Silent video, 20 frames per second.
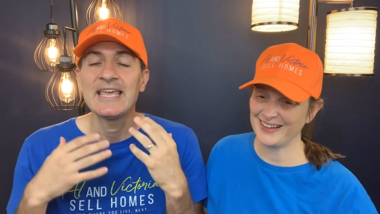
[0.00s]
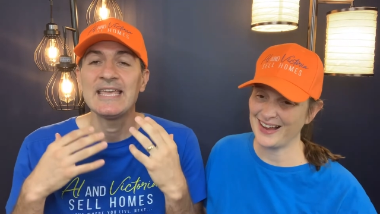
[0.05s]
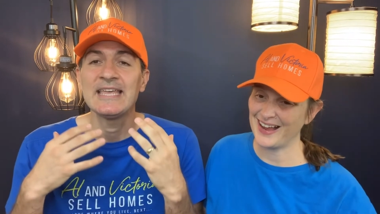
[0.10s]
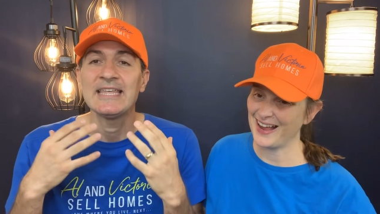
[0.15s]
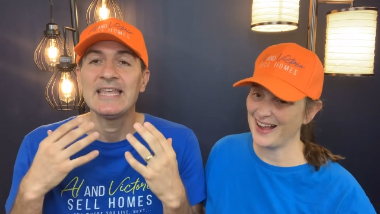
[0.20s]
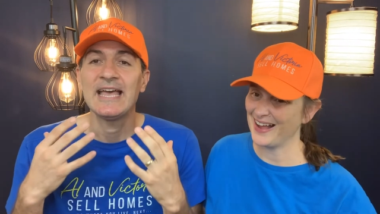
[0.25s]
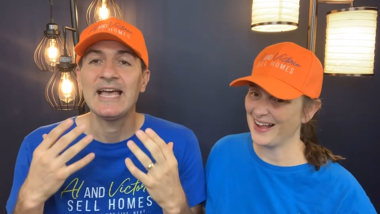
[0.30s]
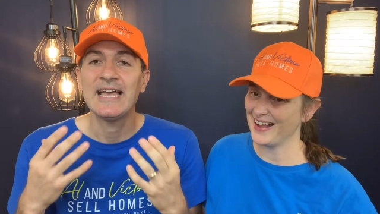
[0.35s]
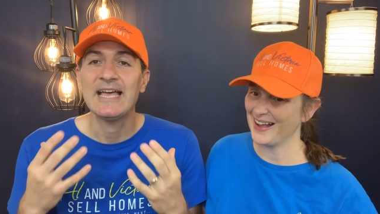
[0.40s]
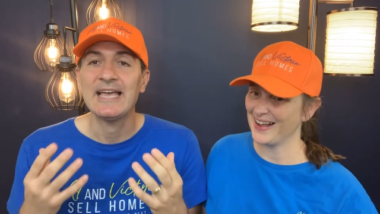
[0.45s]

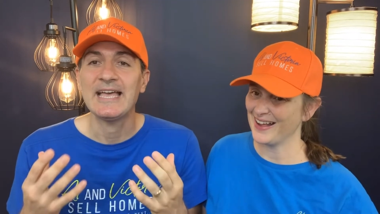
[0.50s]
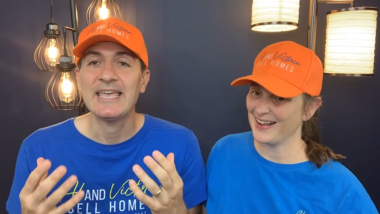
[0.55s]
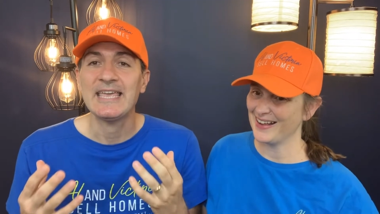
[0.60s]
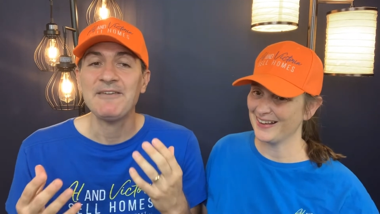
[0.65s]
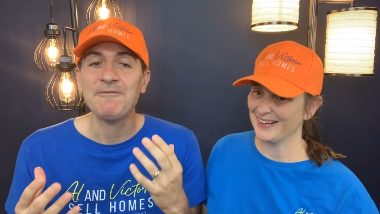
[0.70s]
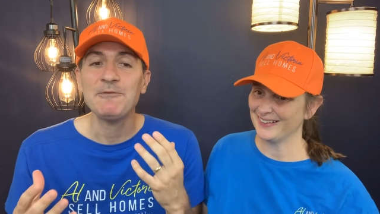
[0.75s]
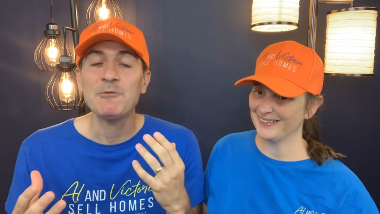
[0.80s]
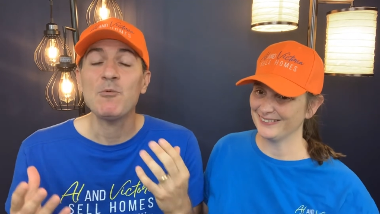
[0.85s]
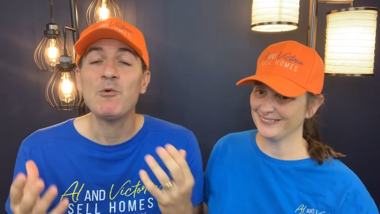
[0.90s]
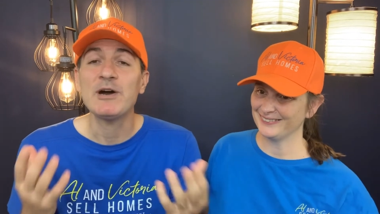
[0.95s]
Speaker 1: if you
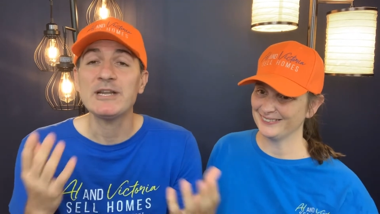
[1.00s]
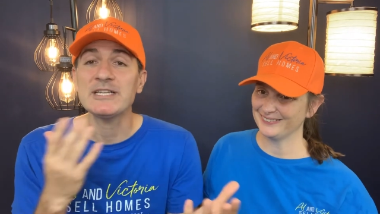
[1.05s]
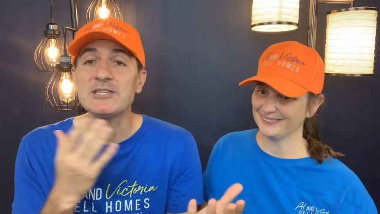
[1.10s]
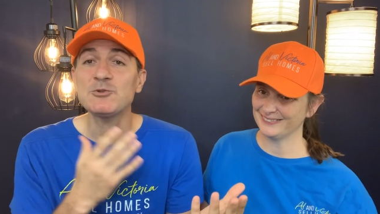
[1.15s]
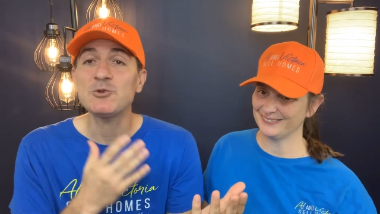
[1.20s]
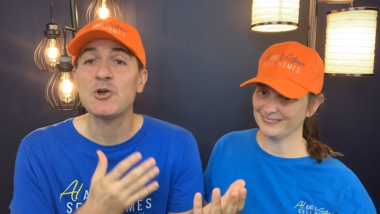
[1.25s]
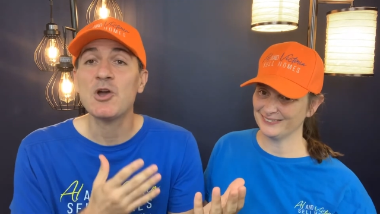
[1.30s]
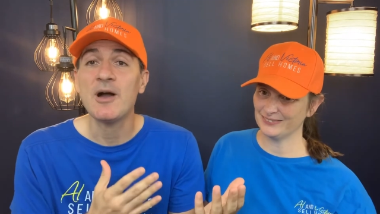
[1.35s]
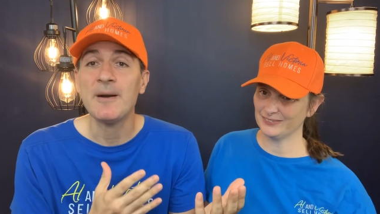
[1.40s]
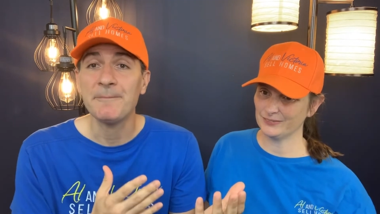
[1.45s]
wanted to
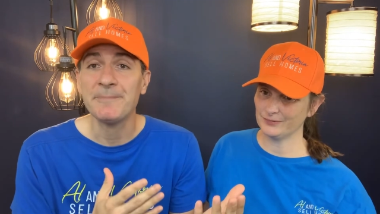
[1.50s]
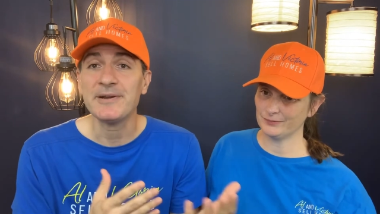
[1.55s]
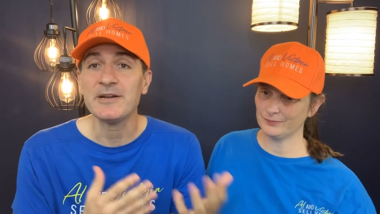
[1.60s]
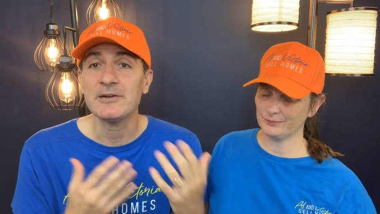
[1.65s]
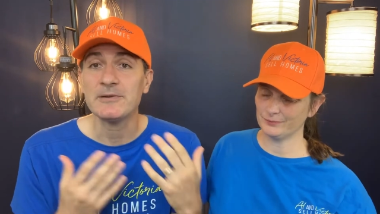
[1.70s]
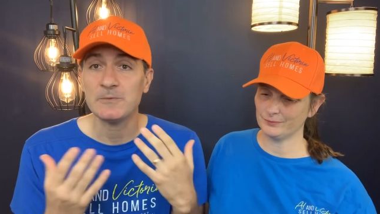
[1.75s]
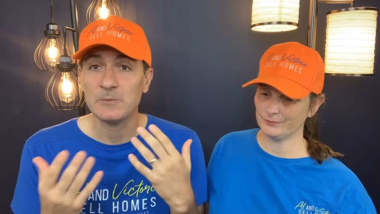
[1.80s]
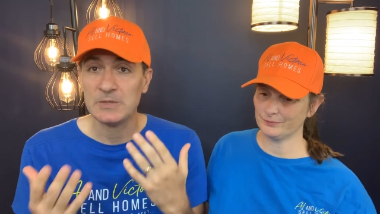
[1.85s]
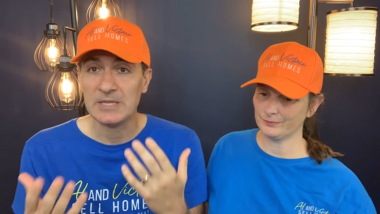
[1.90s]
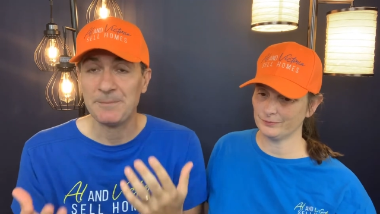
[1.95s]
compare it with
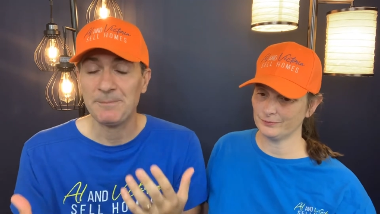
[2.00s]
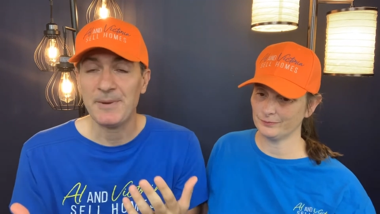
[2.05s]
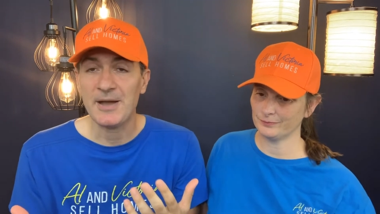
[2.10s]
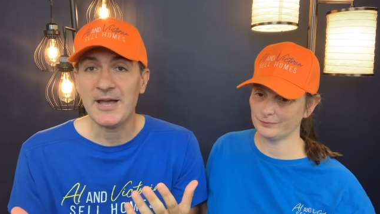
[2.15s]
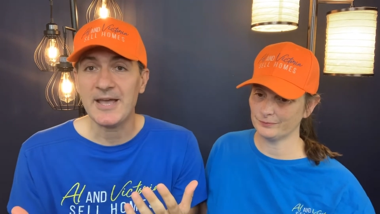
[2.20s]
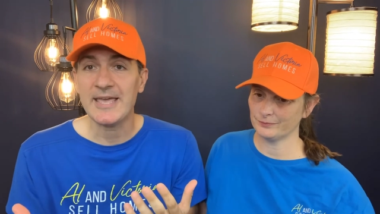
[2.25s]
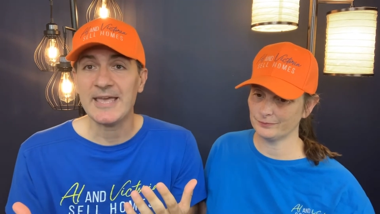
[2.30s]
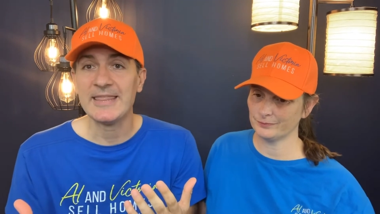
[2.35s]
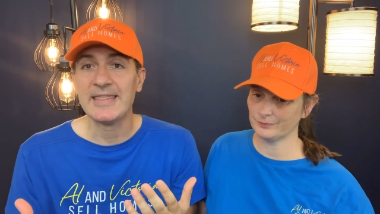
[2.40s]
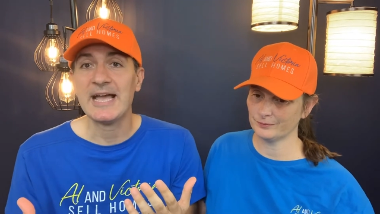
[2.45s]
the buyout
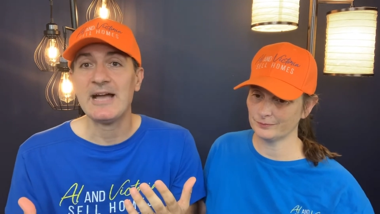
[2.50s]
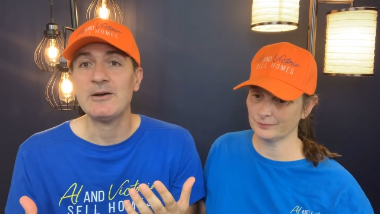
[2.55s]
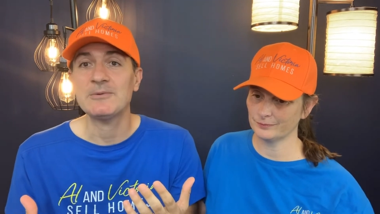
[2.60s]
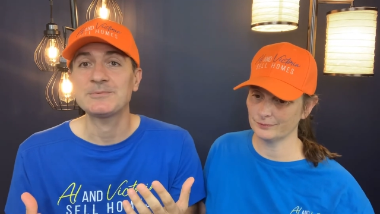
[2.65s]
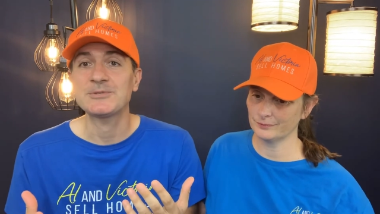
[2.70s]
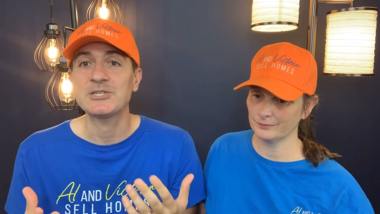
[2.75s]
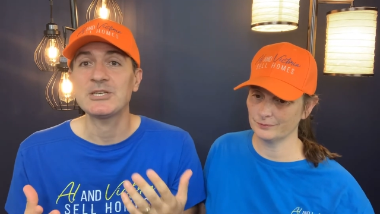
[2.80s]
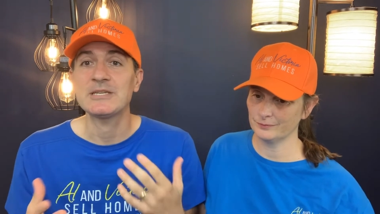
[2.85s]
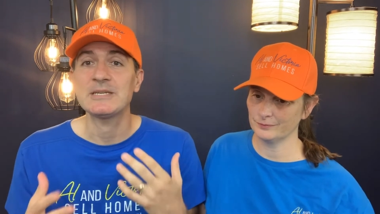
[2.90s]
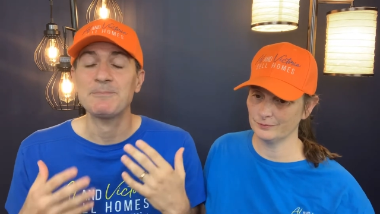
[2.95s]

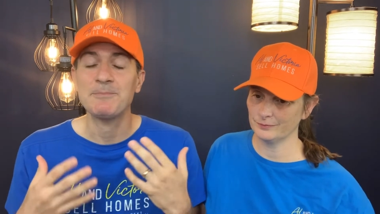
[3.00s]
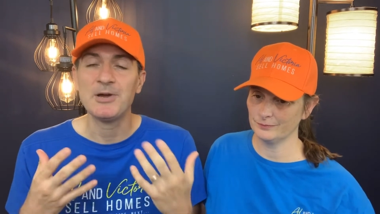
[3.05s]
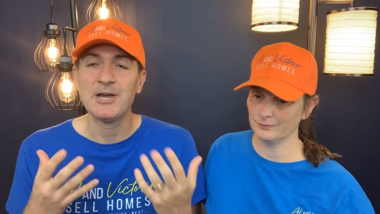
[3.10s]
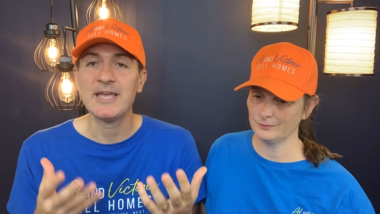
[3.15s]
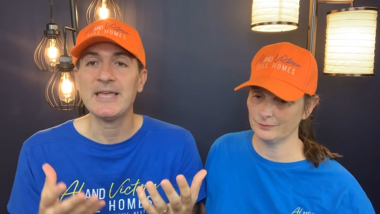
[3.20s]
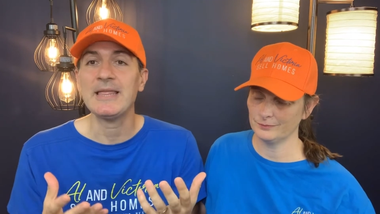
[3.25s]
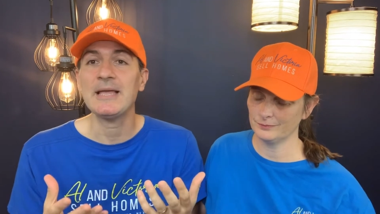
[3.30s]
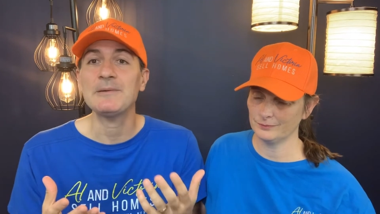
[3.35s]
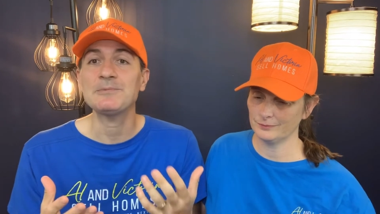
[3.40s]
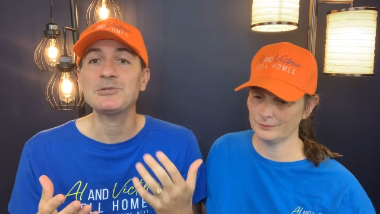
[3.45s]
option,
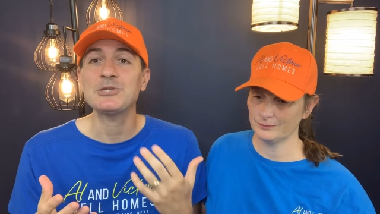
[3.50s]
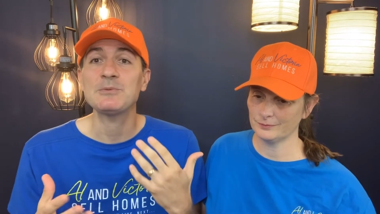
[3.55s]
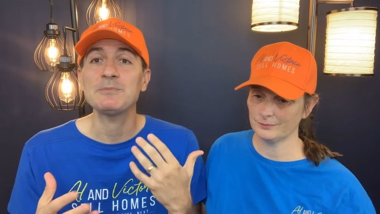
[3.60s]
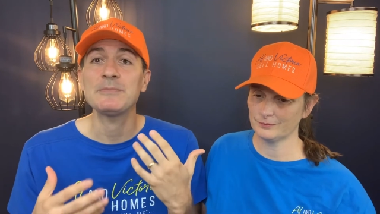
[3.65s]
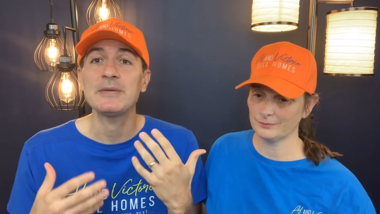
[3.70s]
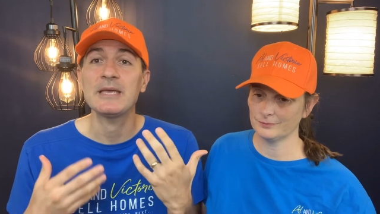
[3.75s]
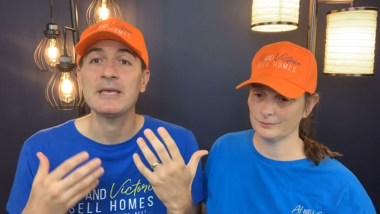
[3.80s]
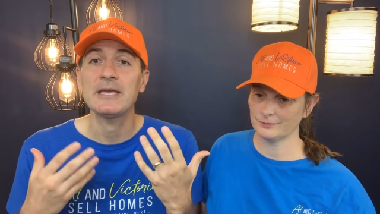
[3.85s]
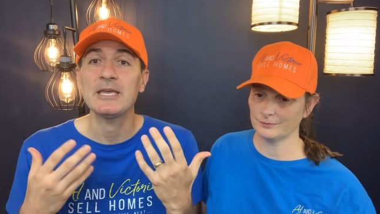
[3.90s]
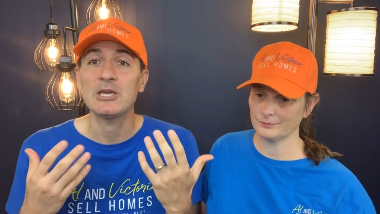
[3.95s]

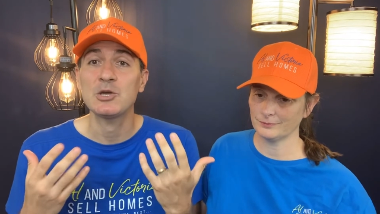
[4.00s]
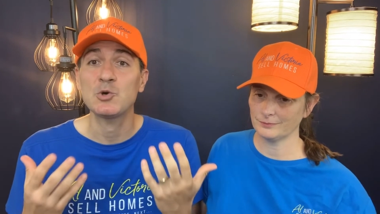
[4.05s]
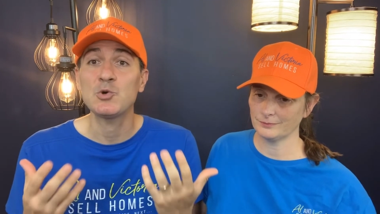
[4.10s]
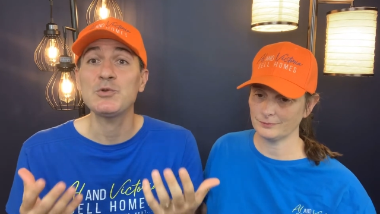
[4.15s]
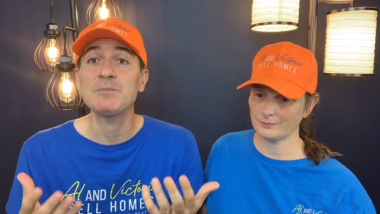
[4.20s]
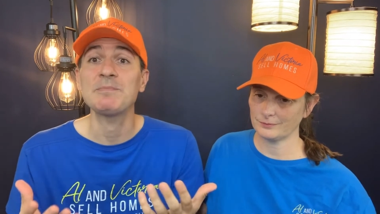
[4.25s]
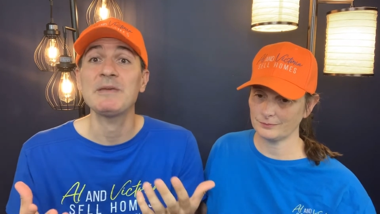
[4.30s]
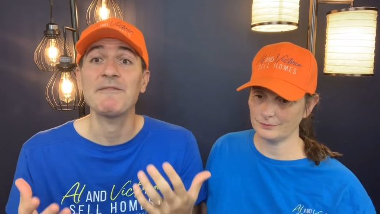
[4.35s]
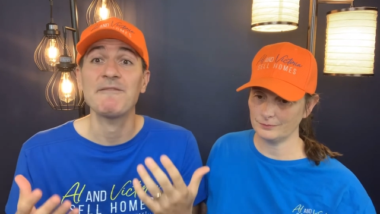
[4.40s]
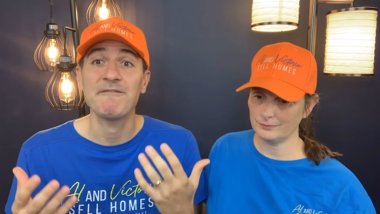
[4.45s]
it could be
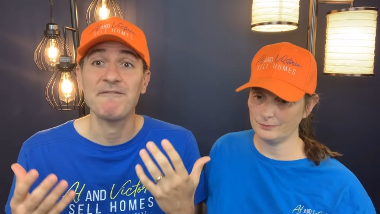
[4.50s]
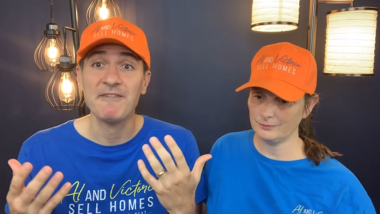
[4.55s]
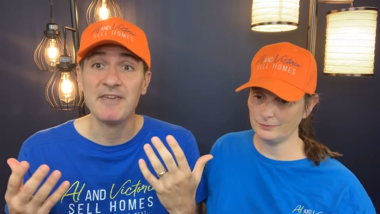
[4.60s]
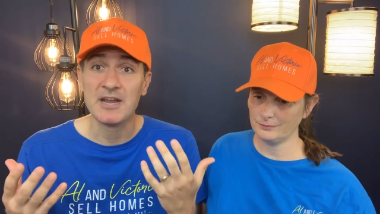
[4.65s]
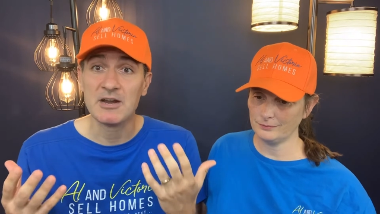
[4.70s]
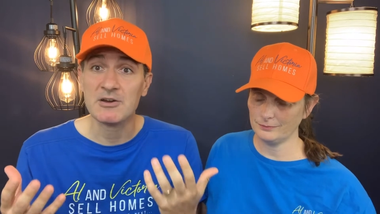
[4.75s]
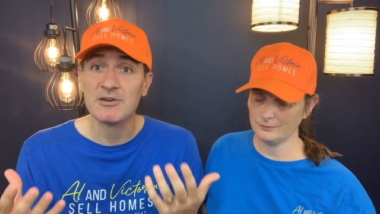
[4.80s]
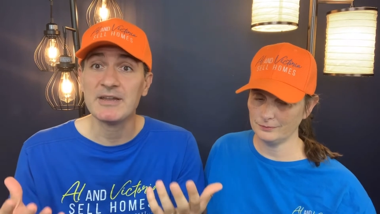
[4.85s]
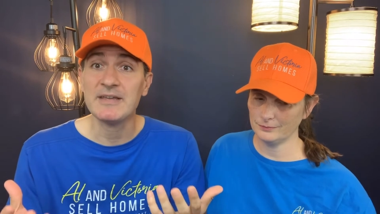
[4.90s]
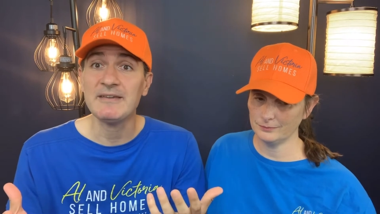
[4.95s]

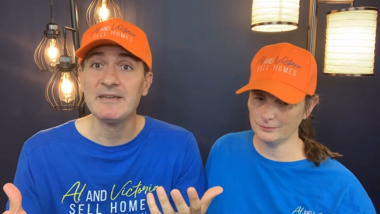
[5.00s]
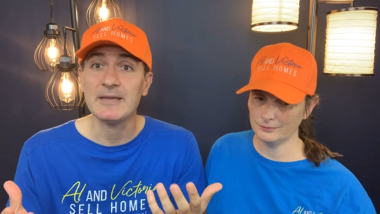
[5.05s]
very